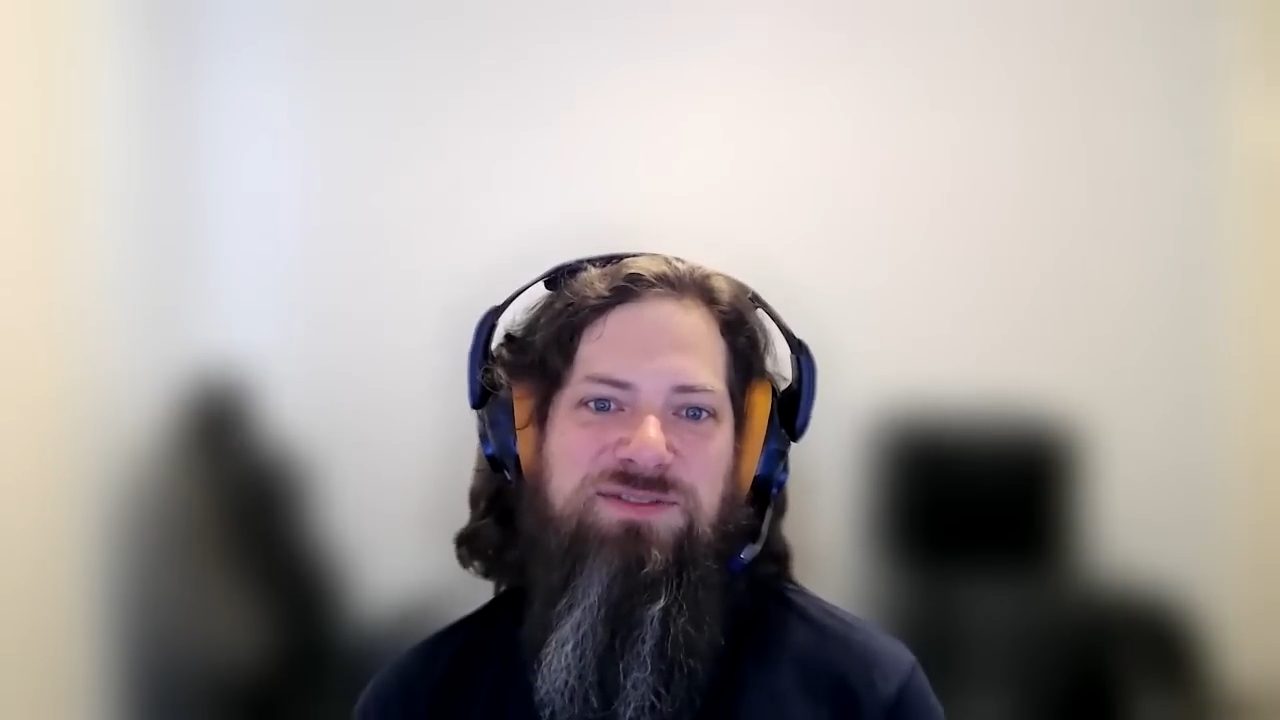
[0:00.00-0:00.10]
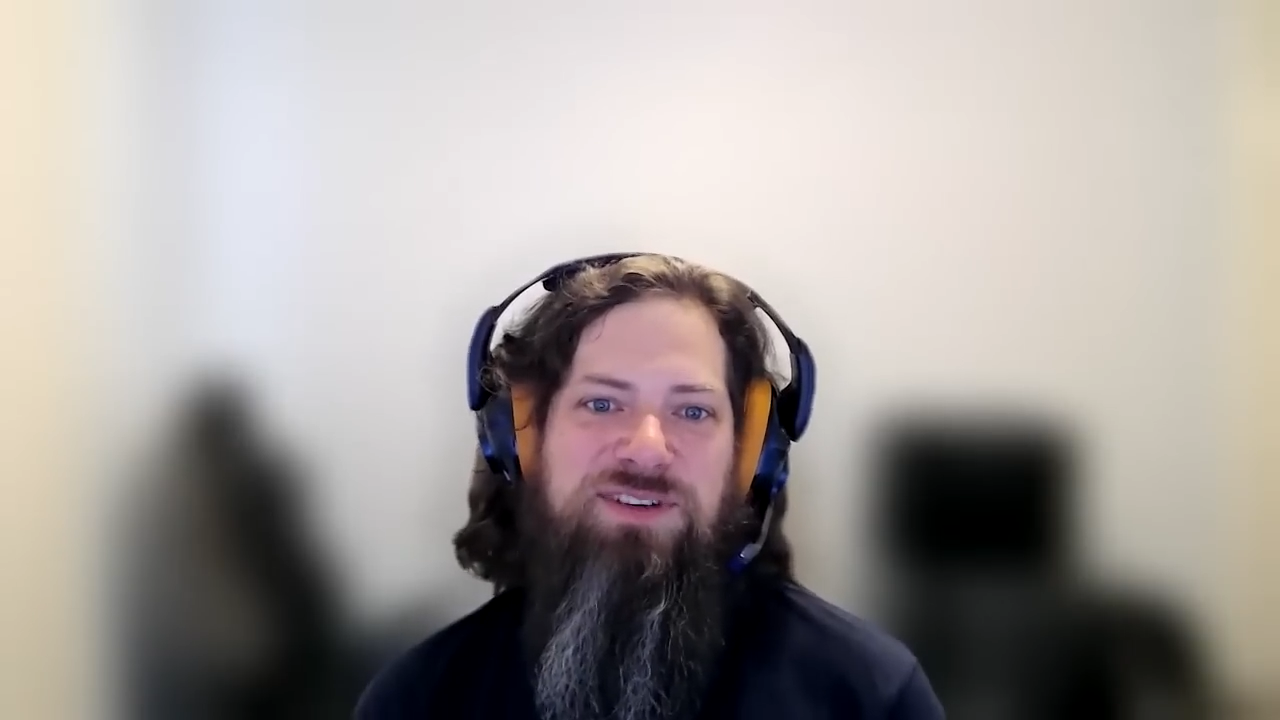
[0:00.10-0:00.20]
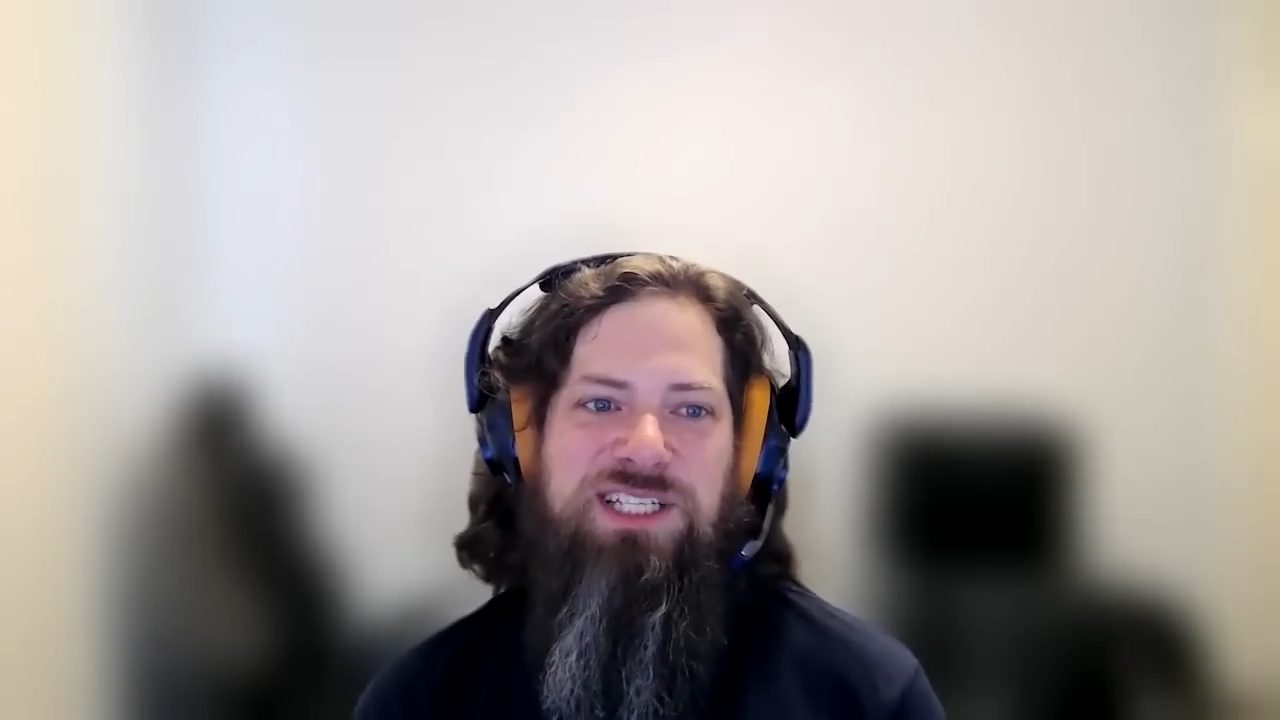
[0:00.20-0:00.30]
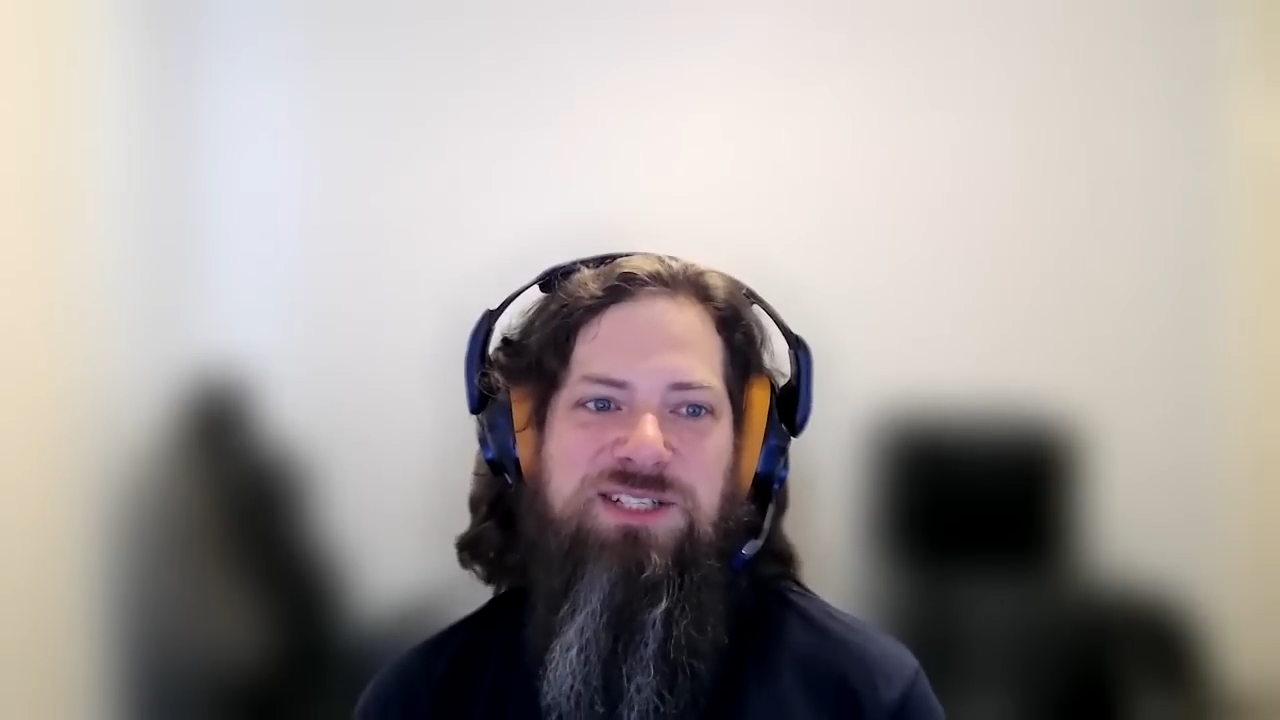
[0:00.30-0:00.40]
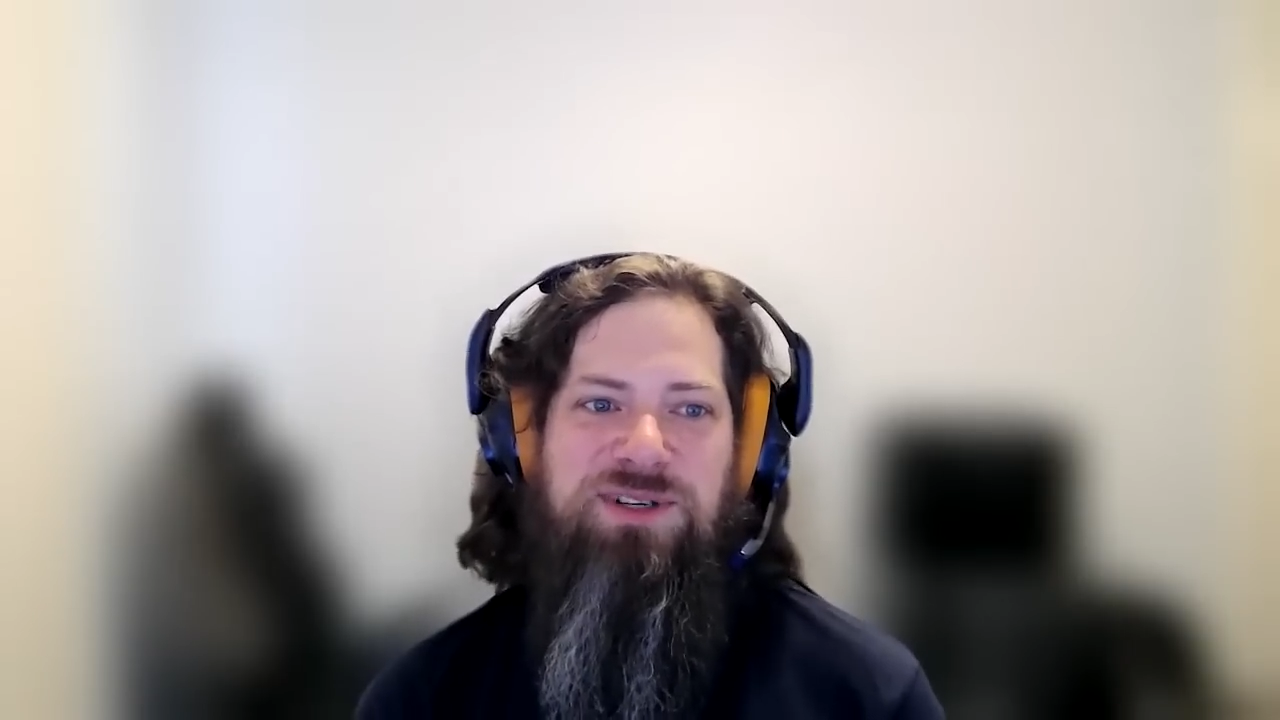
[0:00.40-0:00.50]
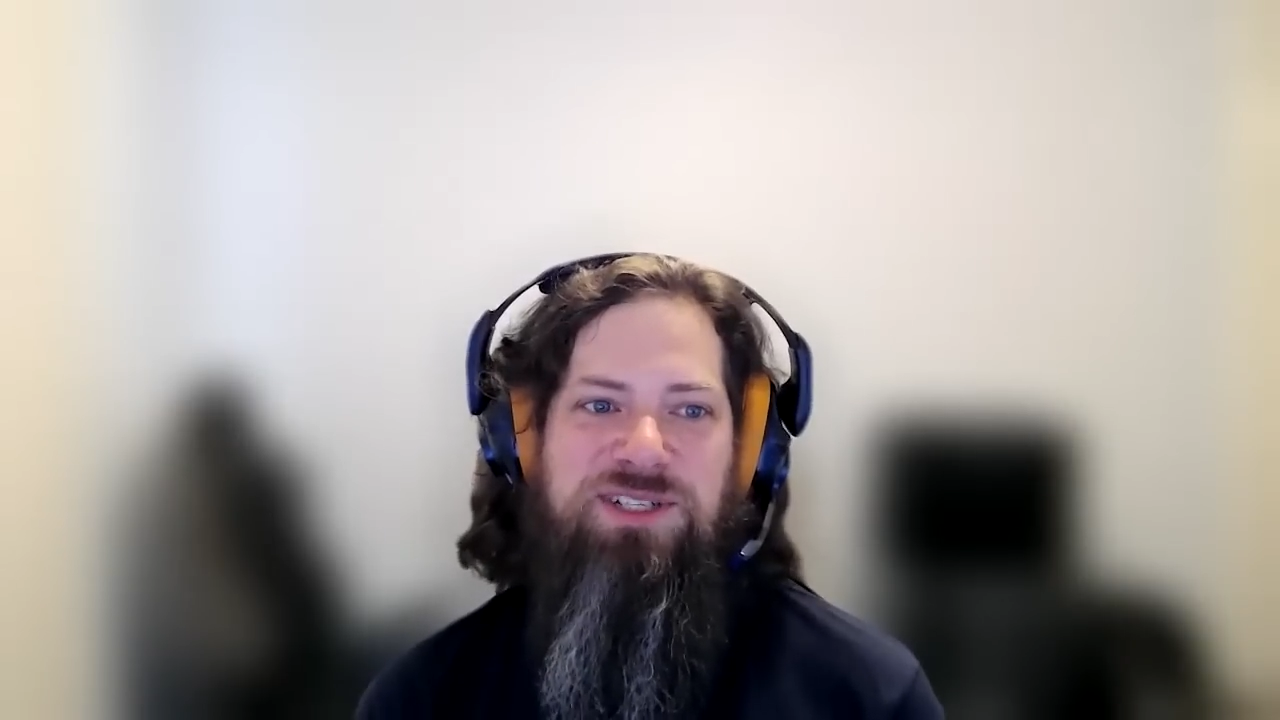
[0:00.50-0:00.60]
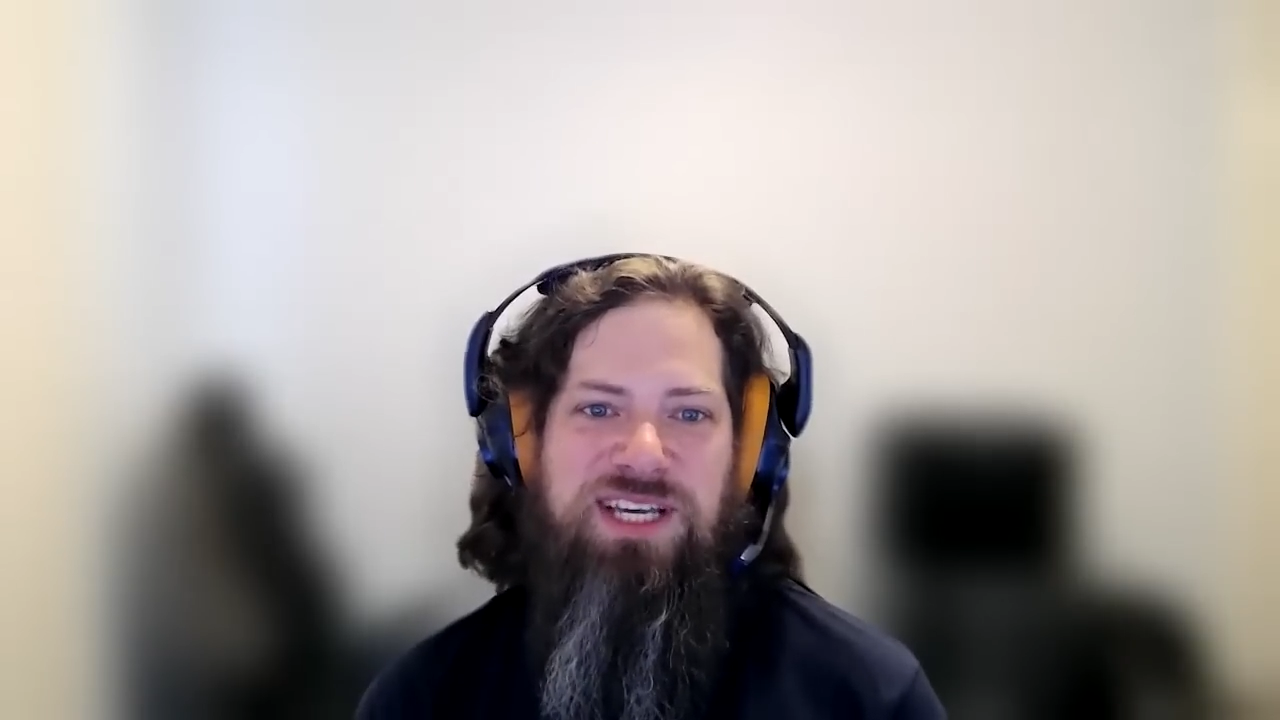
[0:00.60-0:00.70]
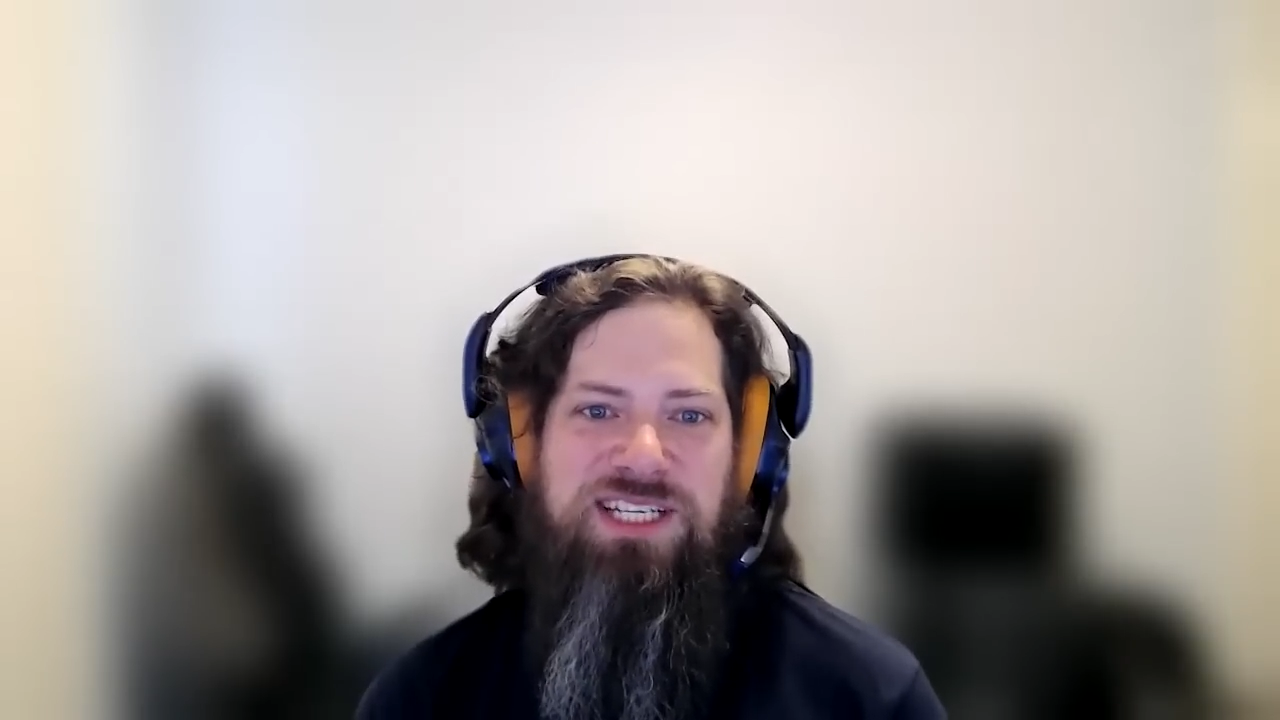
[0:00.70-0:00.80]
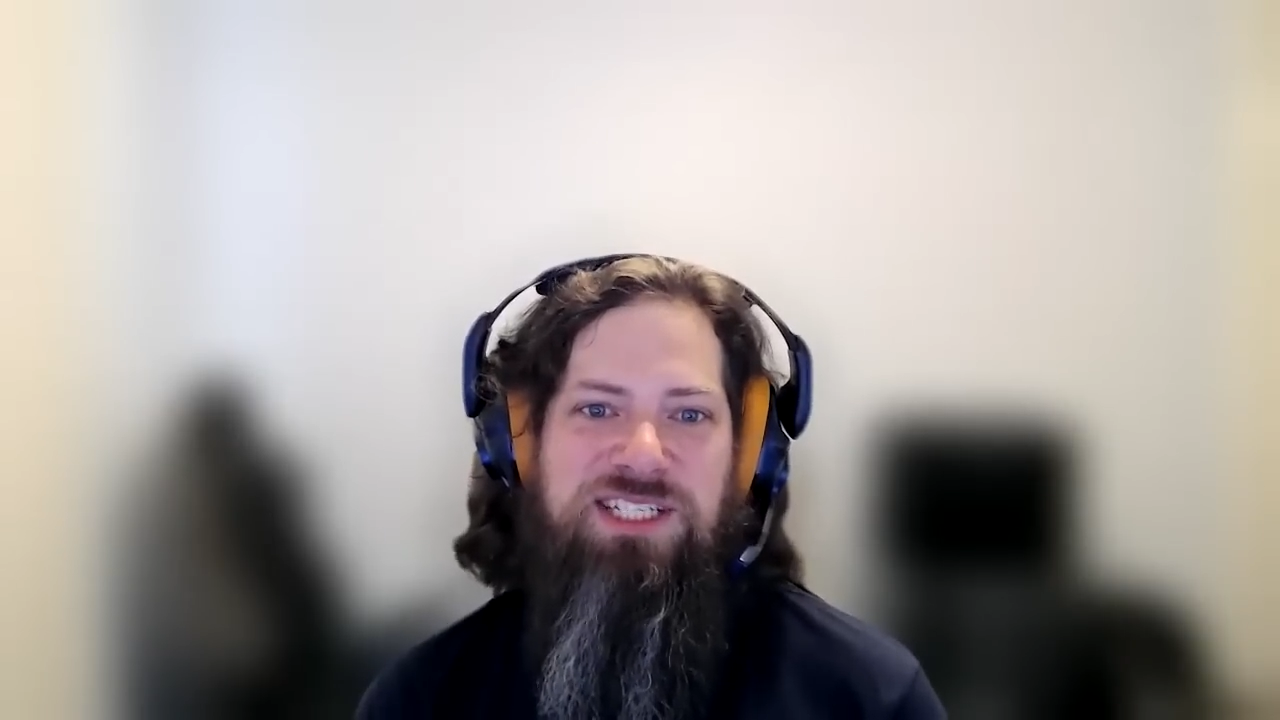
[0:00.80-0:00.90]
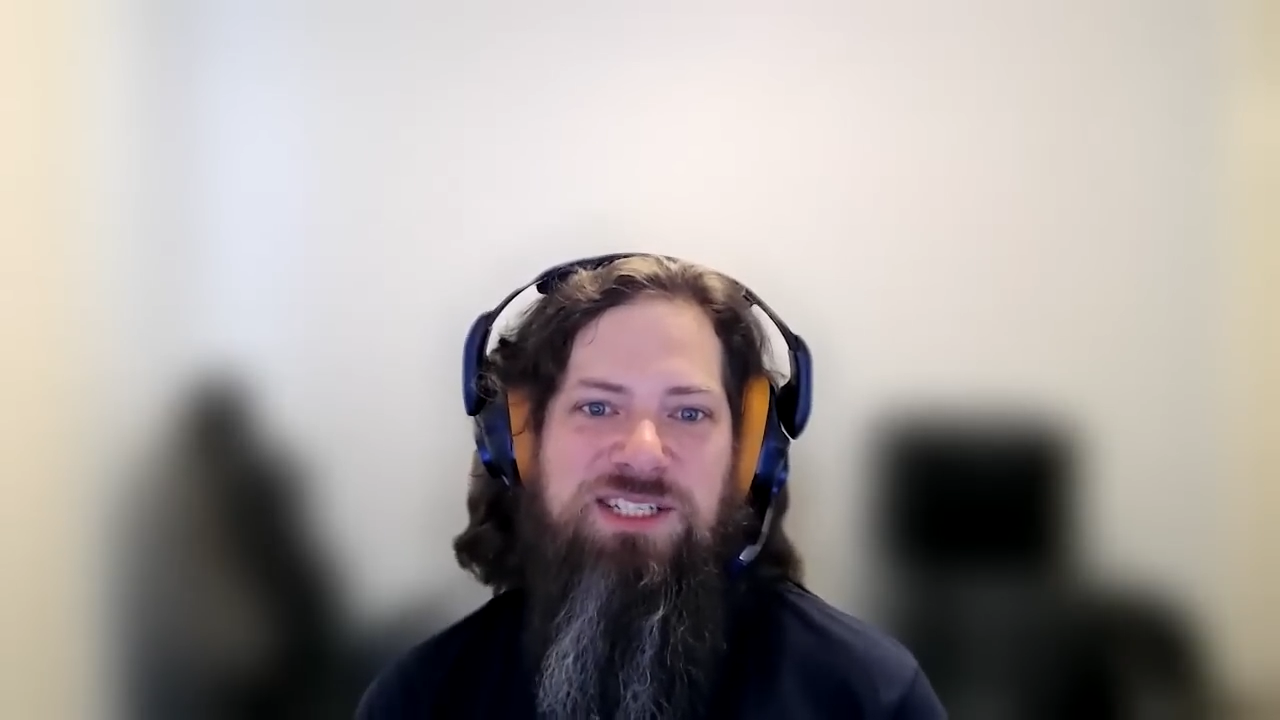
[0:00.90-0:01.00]

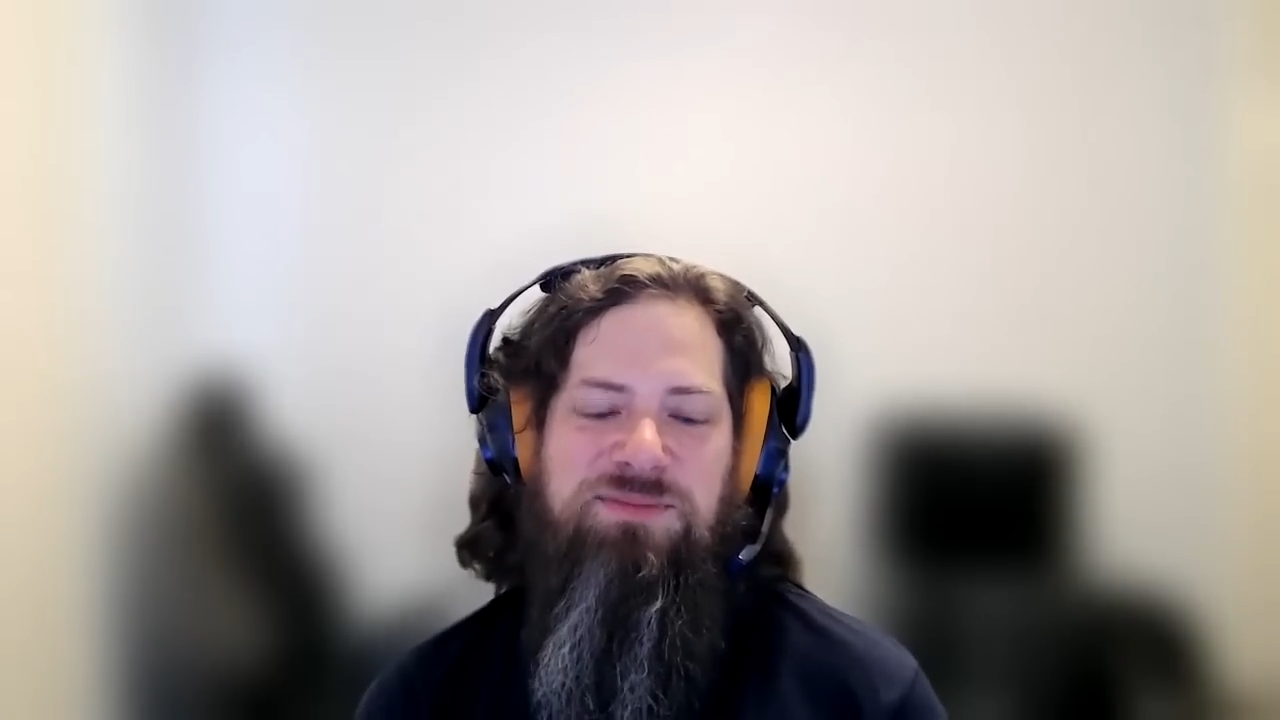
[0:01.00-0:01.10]
customizations